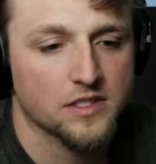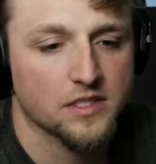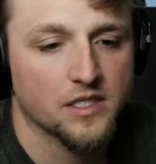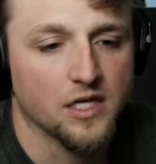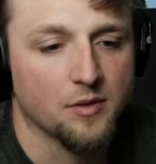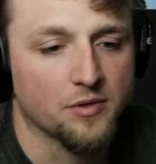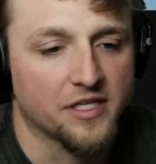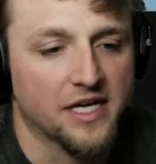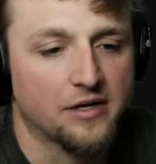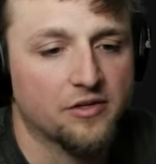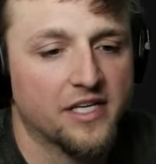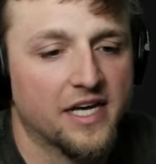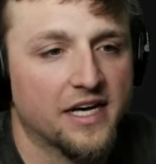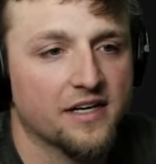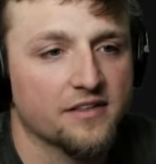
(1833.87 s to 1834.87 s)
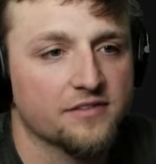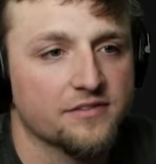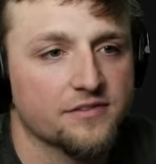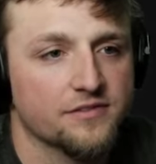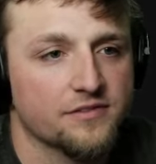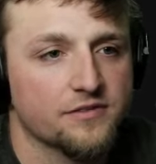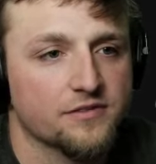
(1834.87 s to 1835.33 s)
Oh, but now we have,
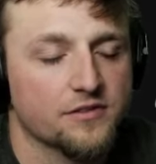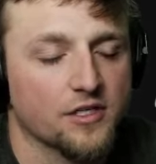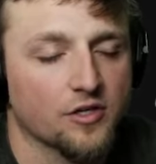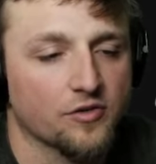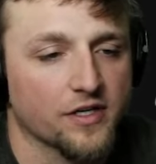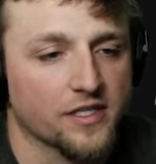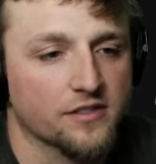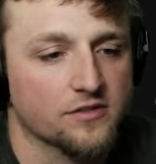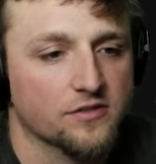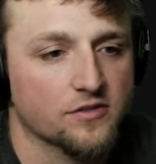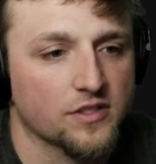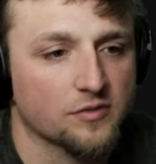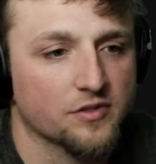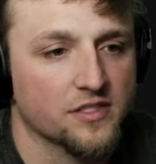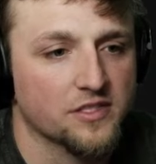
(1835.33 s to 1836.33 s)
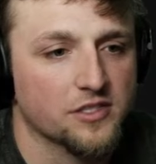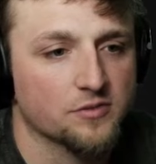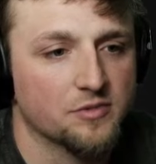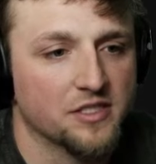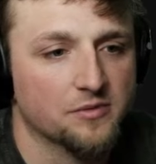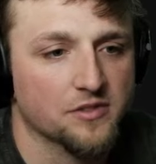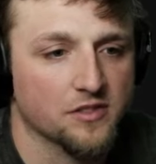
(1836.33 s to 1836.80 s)
oh, right. So then we should
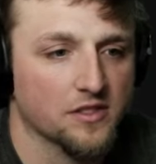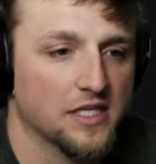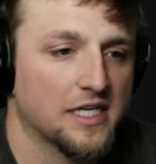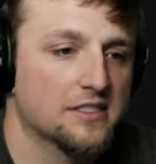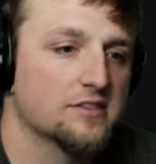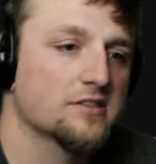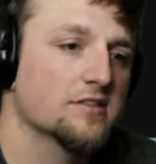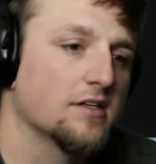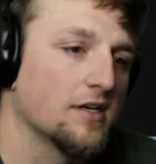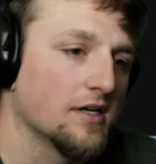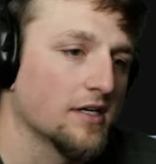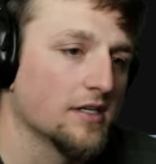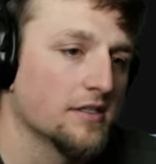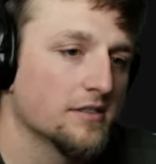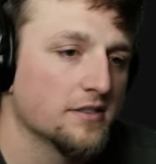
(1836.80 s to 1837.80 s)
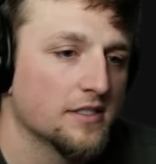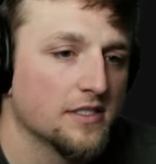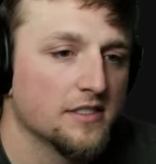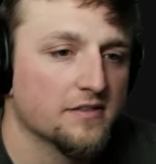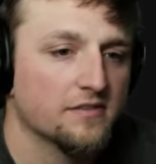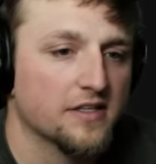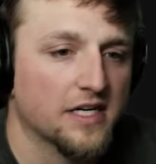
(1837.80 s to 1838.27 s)
be able to let star
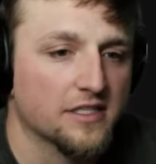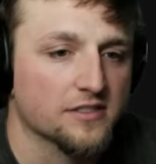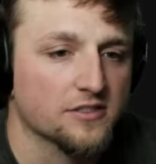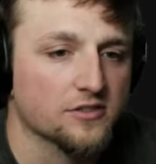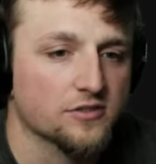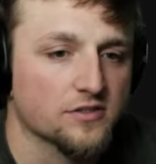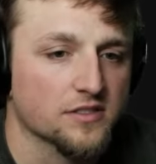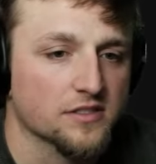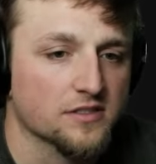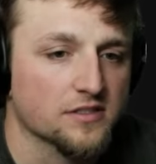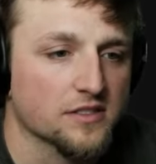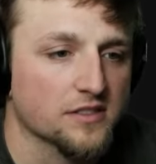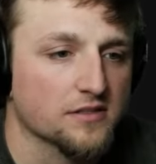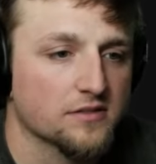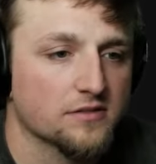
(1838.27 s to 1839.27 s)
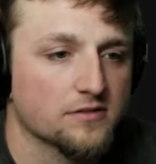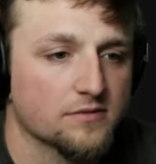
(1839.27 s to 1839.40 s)
values is this.